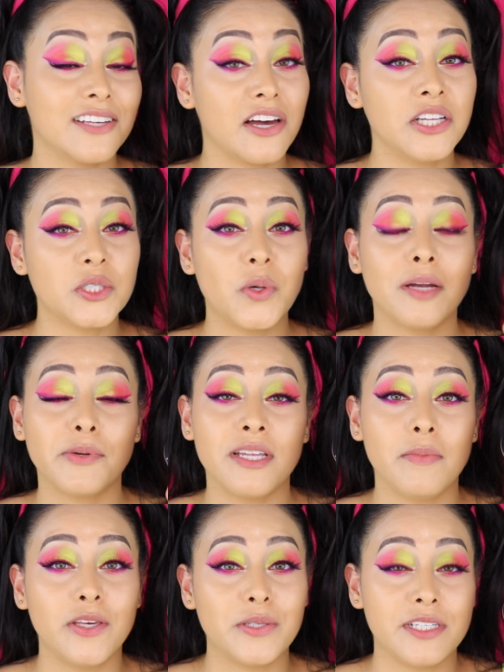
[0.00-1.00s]
contour, I'm going to
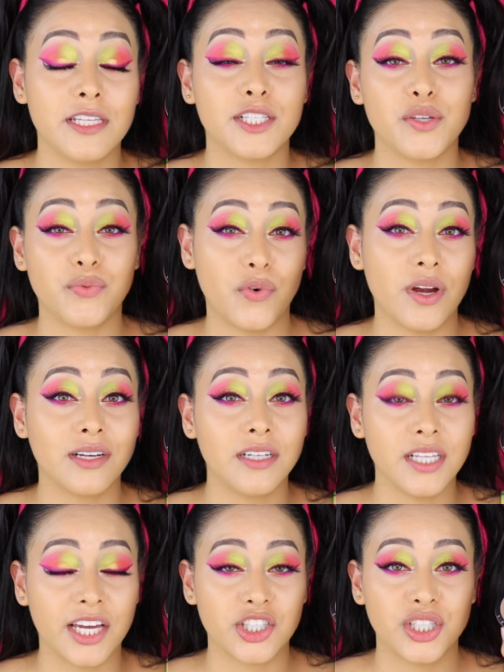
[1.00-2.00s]
be using the Sephora
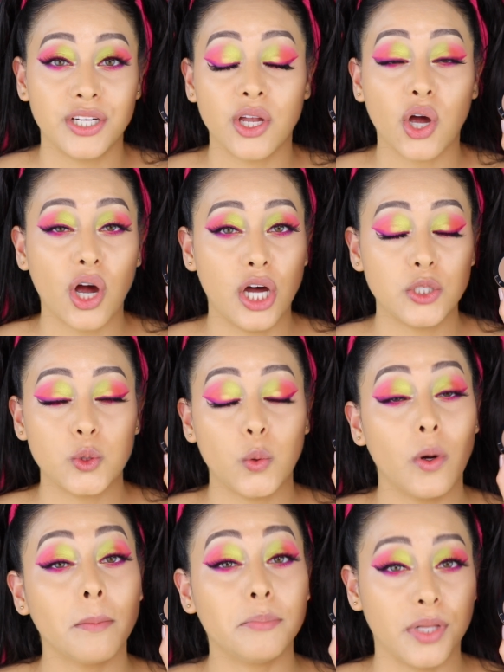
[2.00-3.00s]
Collection
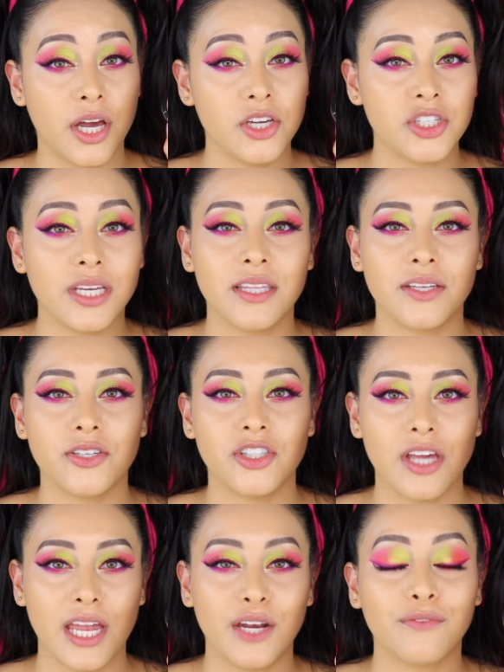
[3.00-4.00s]
Contour Blush in the
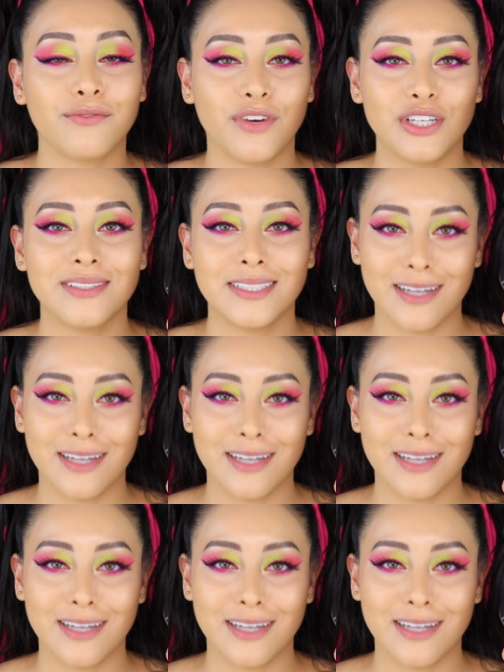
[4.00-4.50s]
shade First